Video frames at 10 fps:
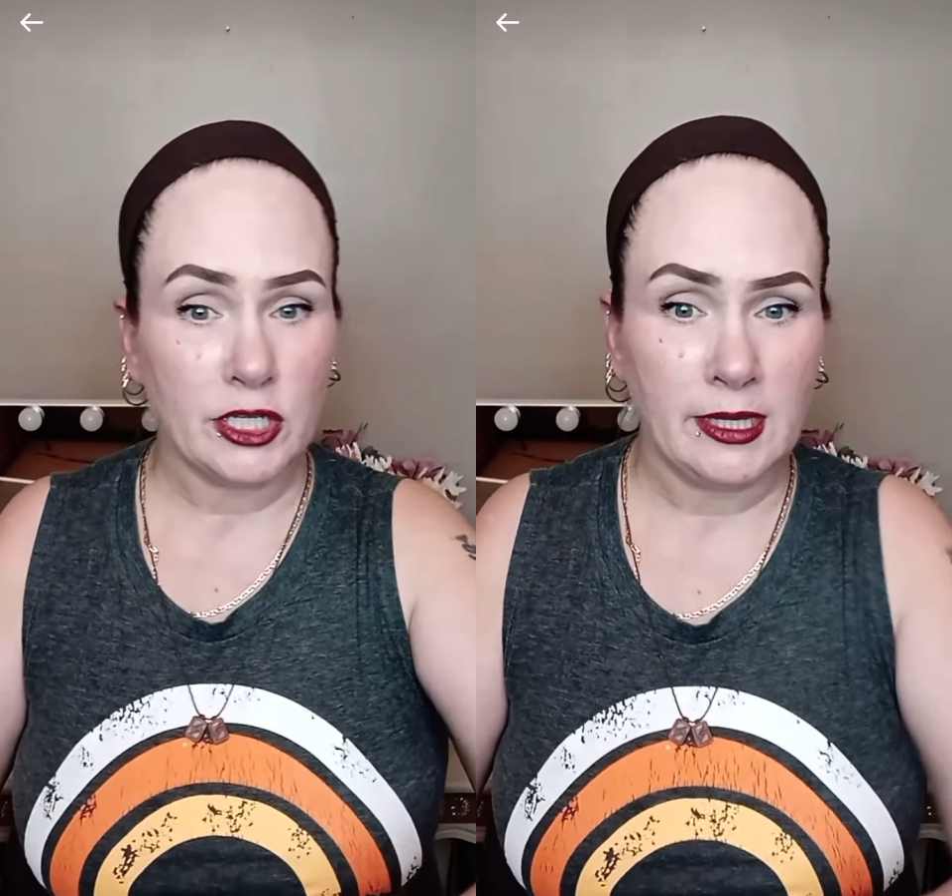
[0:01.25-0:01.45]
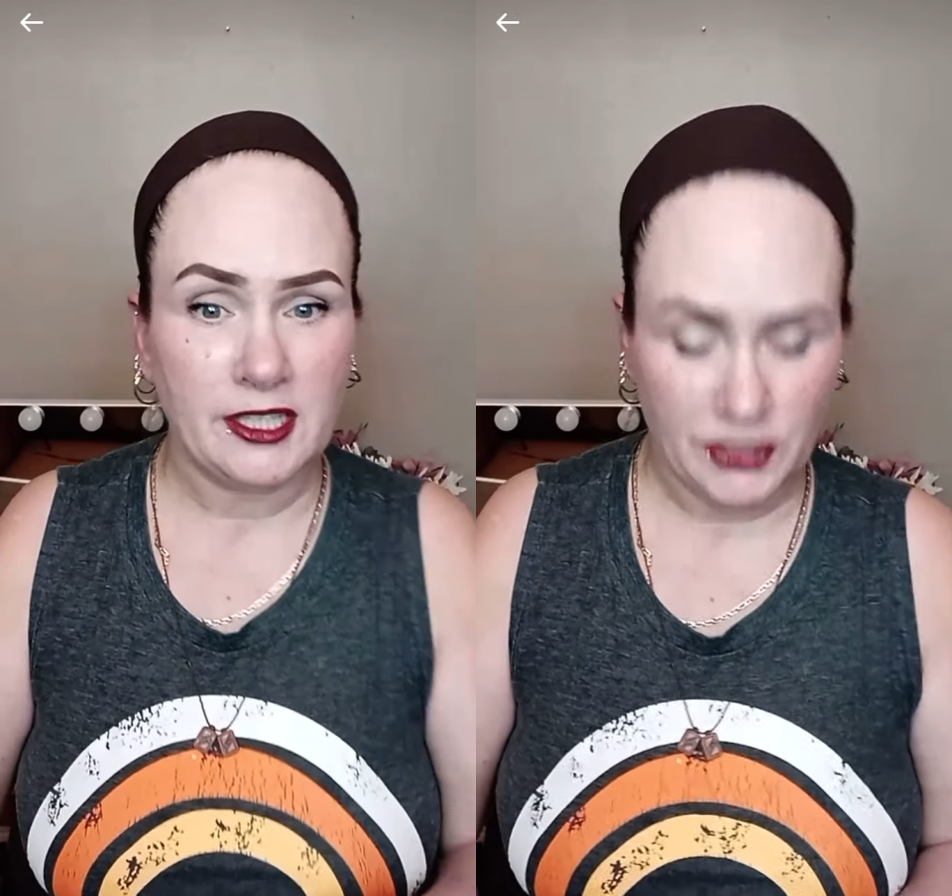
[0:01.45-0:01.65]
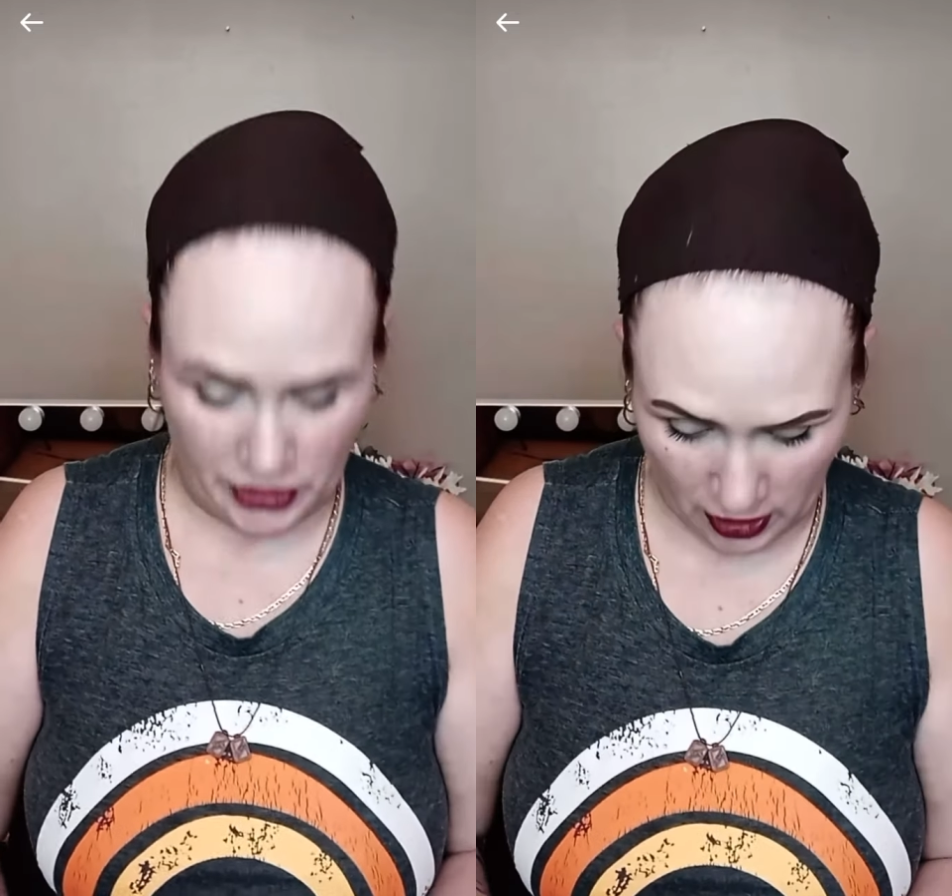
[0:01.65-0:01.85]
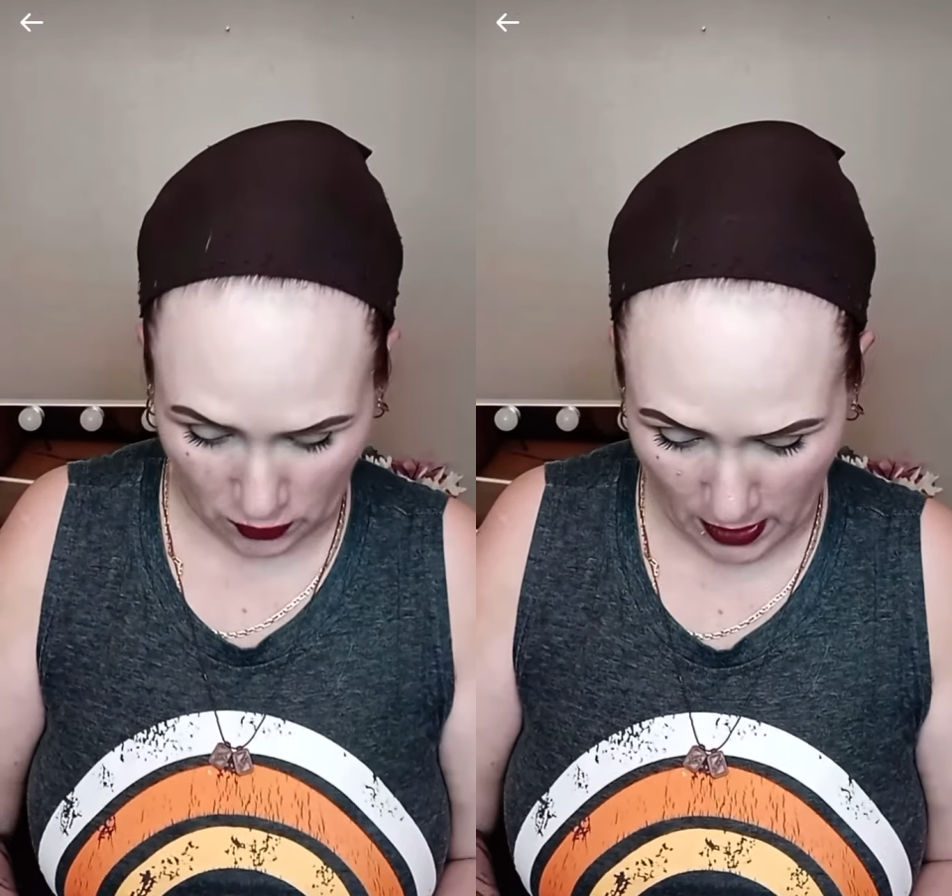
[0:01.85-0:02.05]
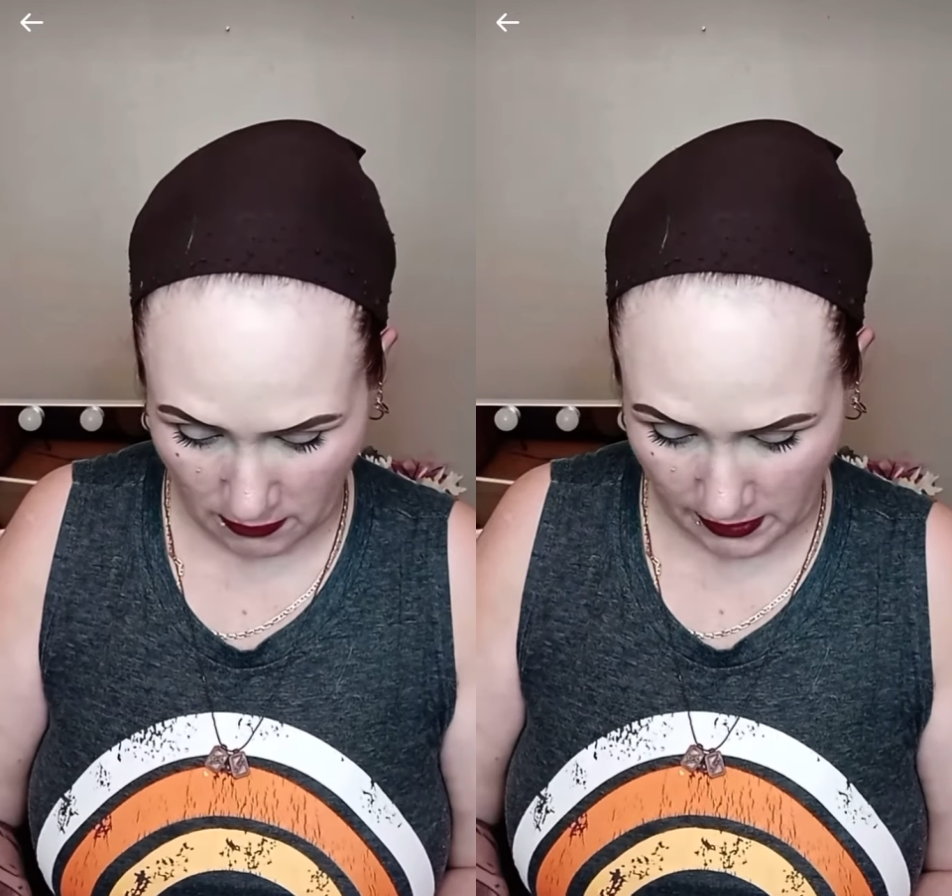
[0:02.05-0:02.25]
Let's check her
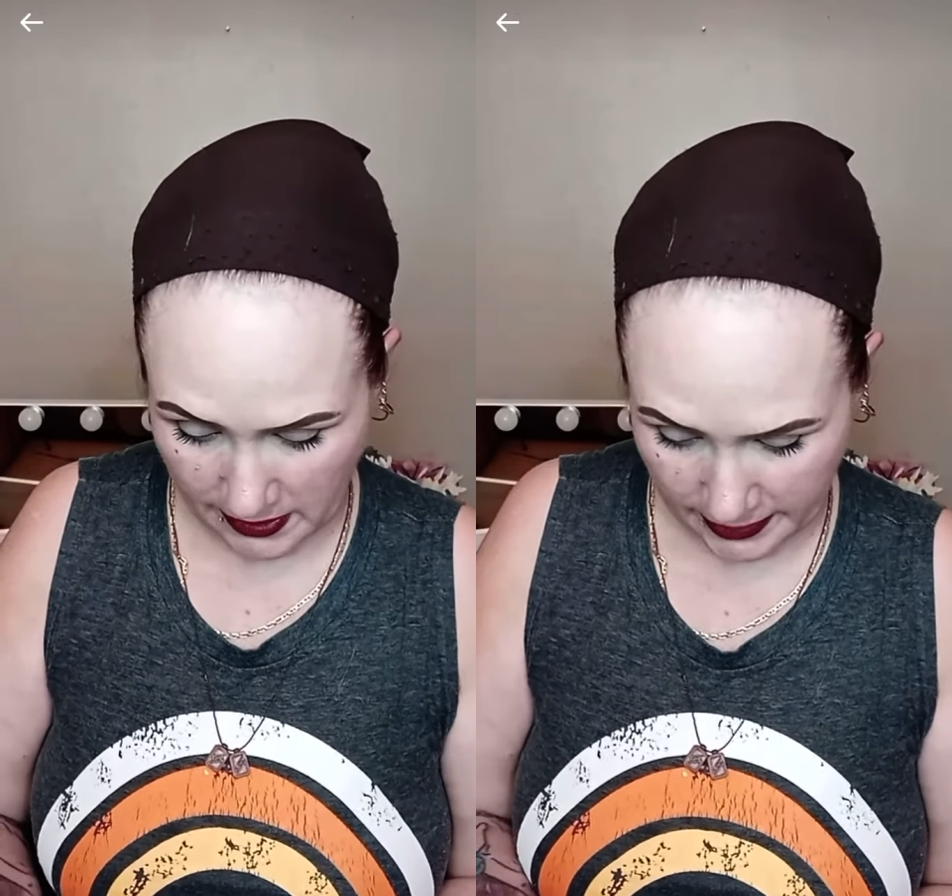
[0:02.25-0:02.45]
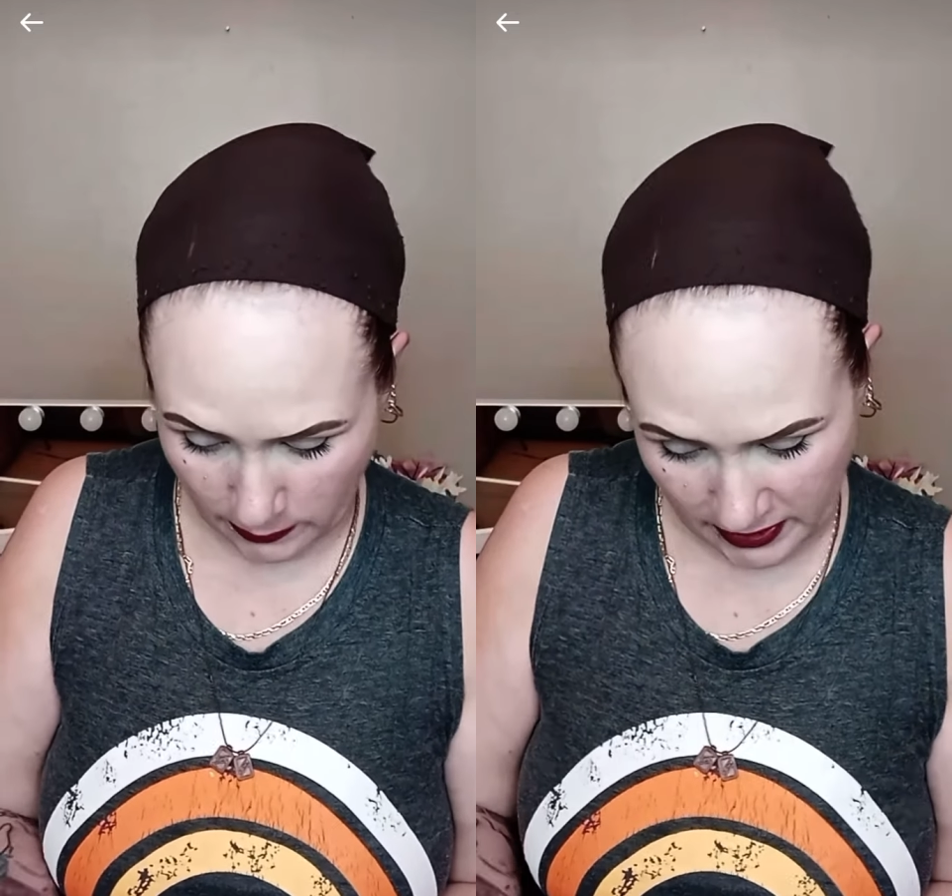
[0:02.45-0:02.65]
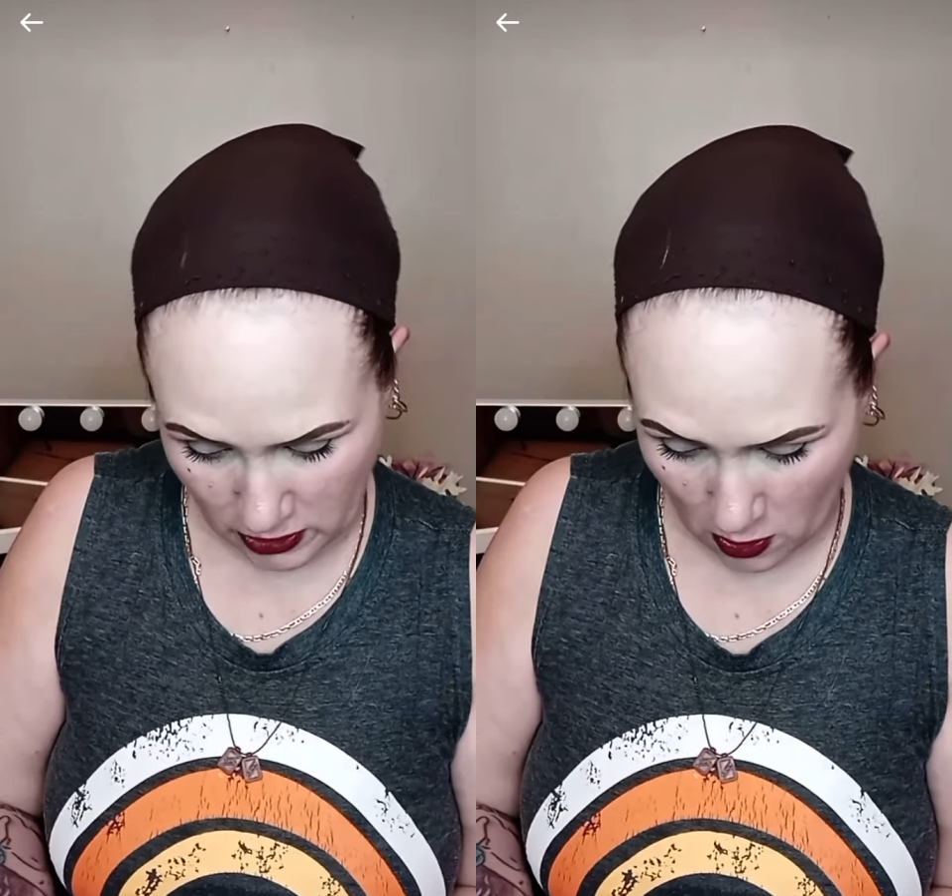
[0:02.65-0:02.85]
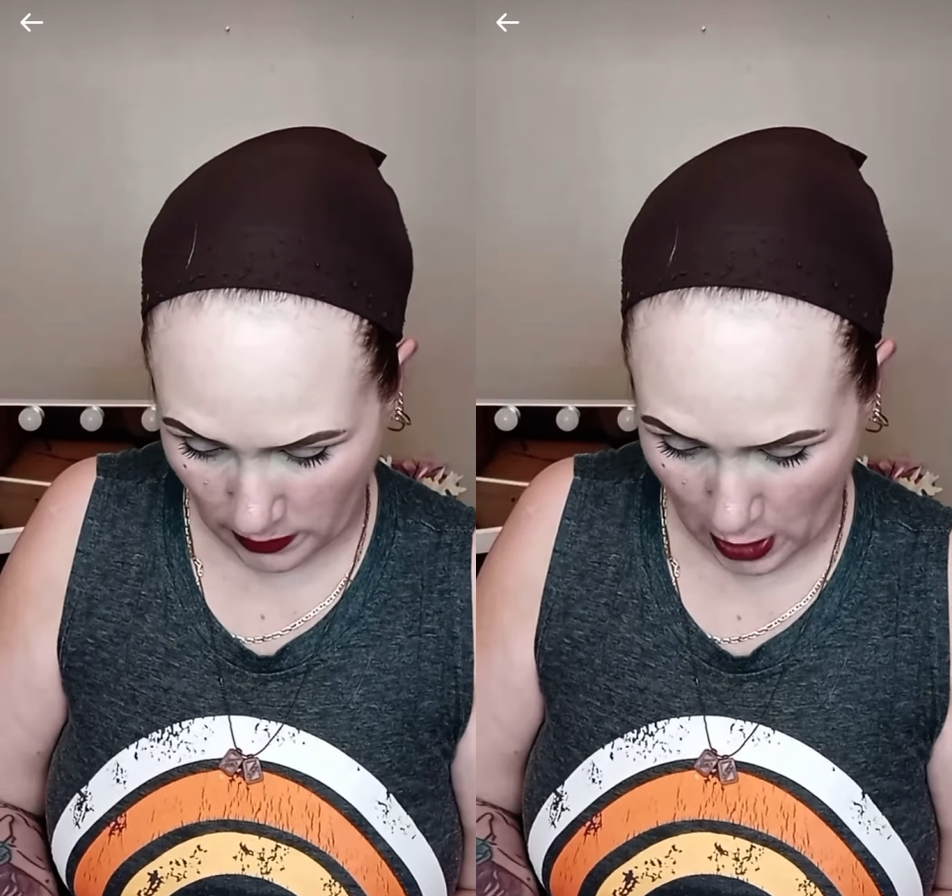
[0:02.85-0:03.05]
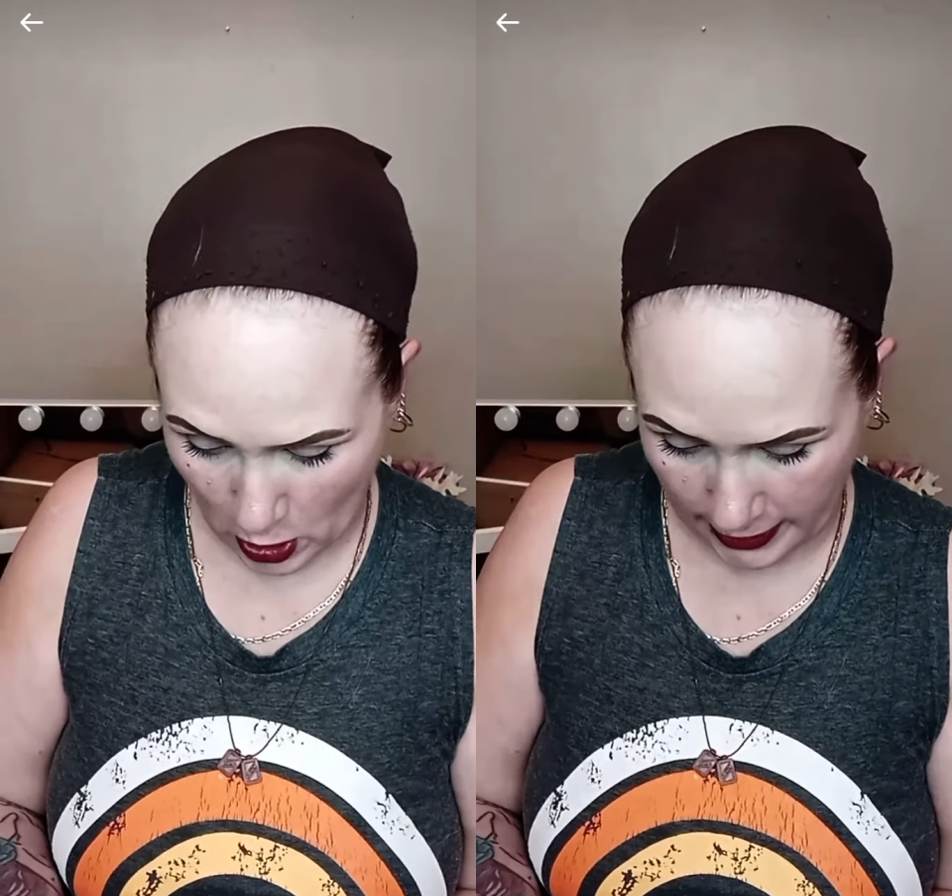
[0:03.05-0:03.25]
out. Let's see what's going
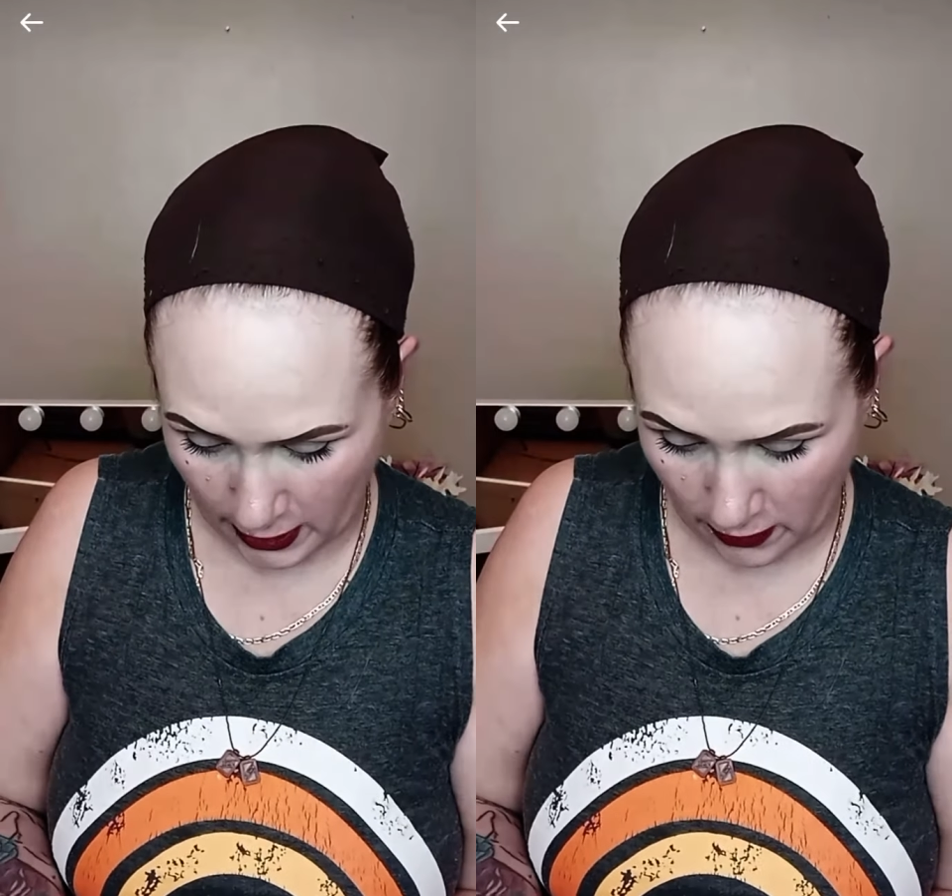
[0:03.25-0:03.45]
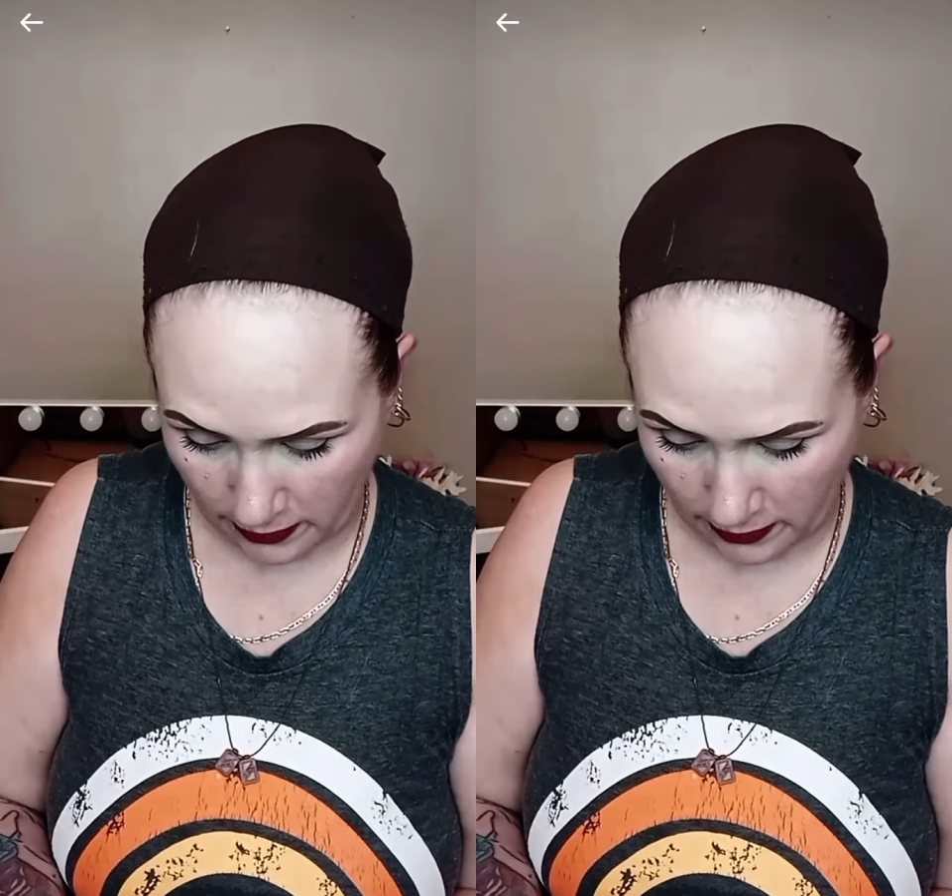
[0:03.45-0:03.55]
on here.